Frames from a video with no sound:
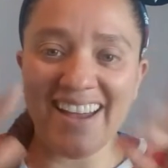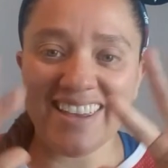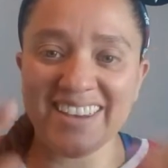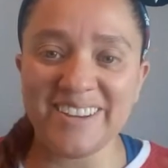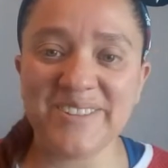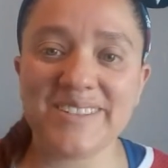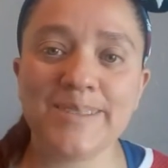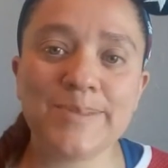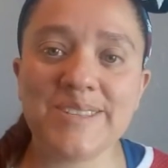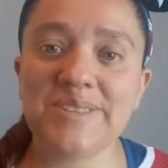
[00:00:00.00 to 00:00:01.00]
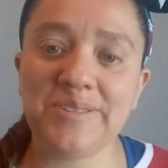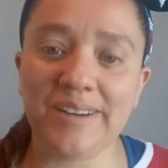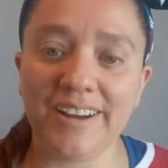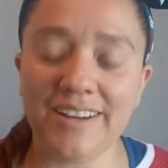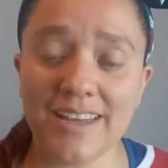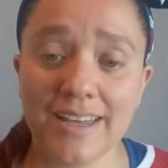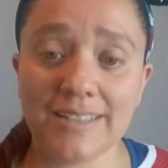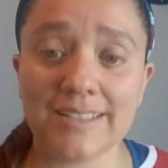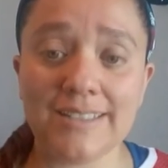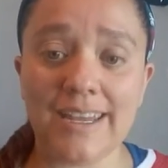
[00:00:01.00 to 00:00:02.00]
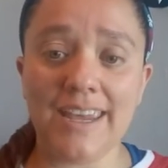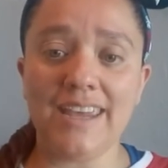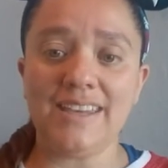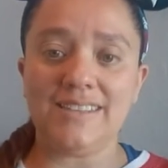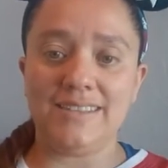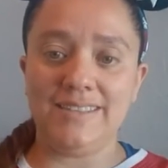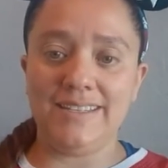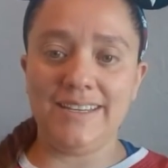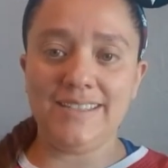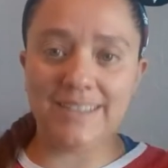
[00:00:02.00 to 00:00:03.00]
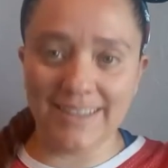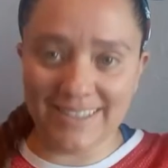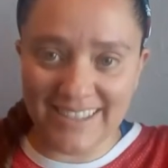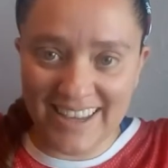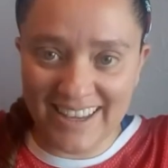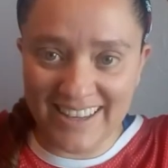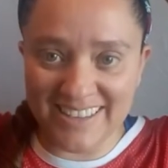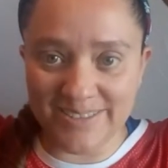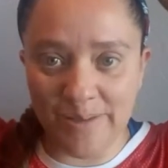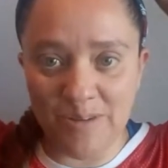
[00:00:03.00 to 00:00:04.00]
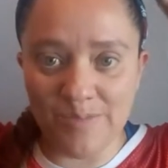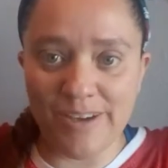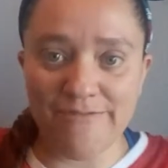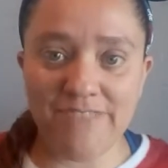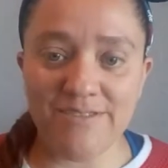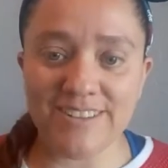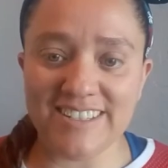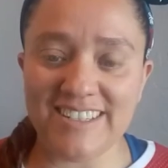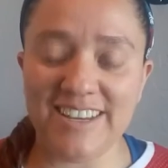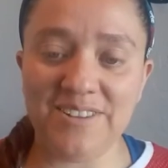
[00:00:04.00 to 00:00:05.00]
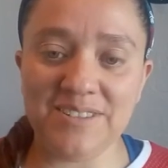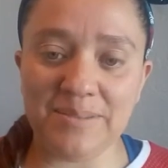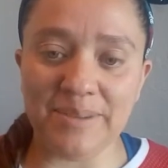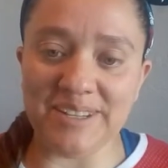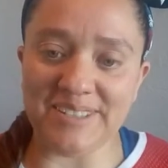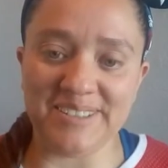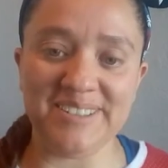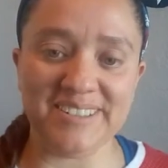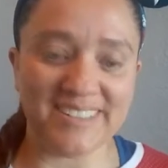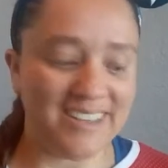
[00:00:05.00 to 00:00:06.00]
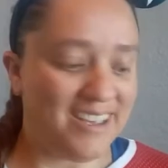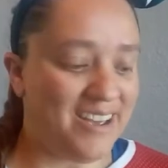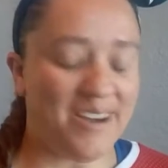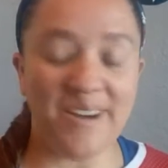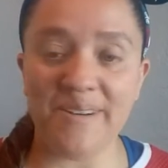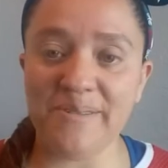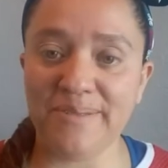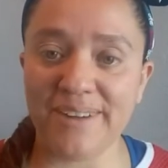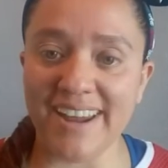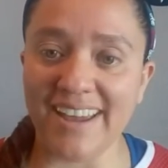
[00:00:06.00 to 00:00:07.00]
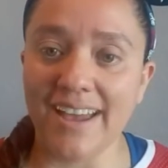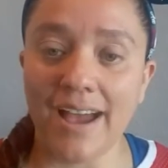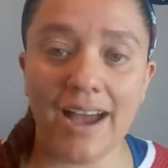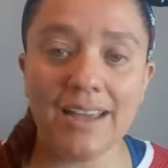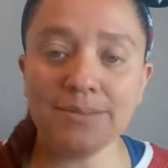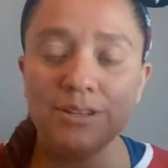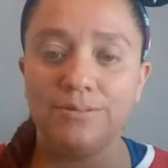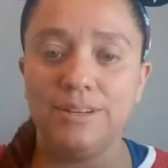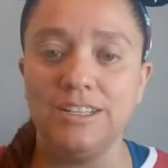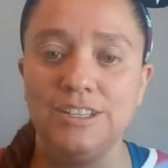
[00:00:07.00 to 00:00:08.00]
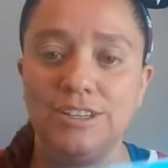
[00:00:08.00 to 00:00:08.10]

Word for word: kiddos. It's Mrs. Carrera. Today is Disney Day, so I'm wearing my favorite Disney ears and my shirt. All right, I'm going to read to